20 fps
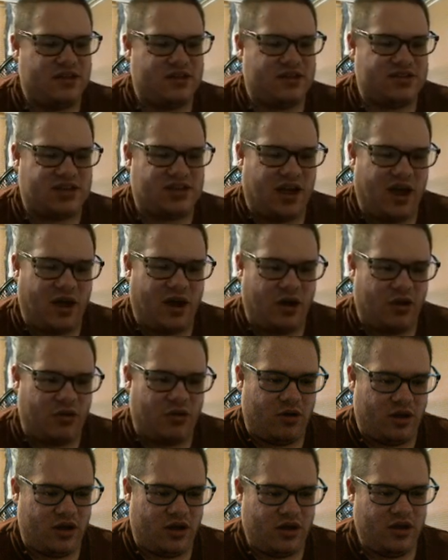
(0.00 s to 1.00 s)
So,
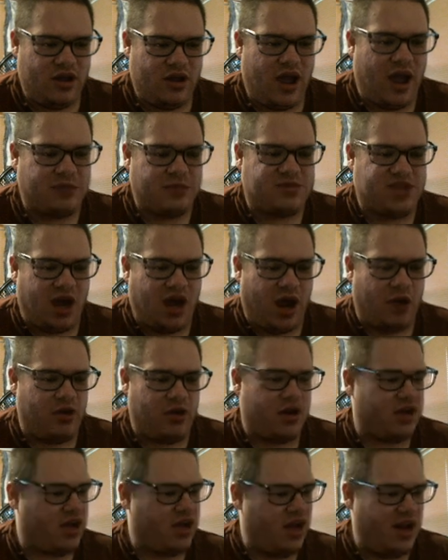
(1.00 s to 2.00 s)
a toad,
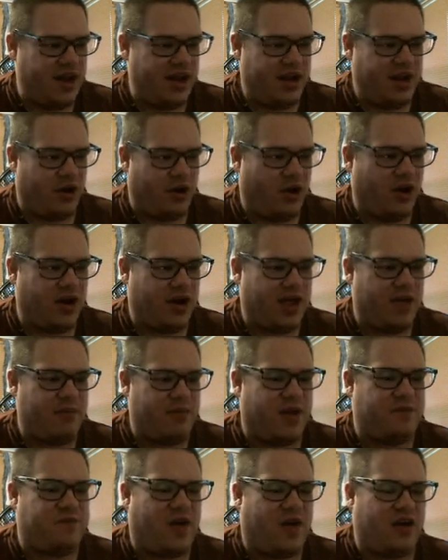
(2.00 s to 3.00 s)
a good indie horror game
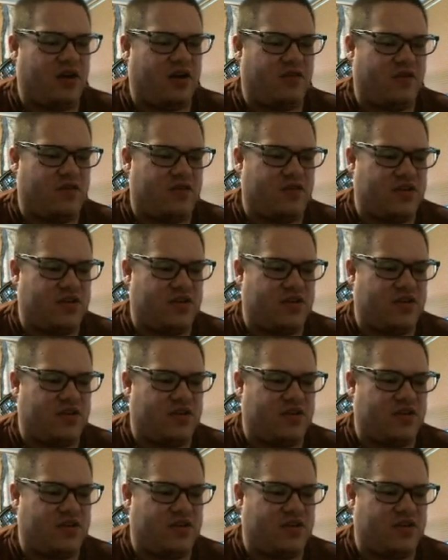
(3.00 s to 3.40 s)
I found a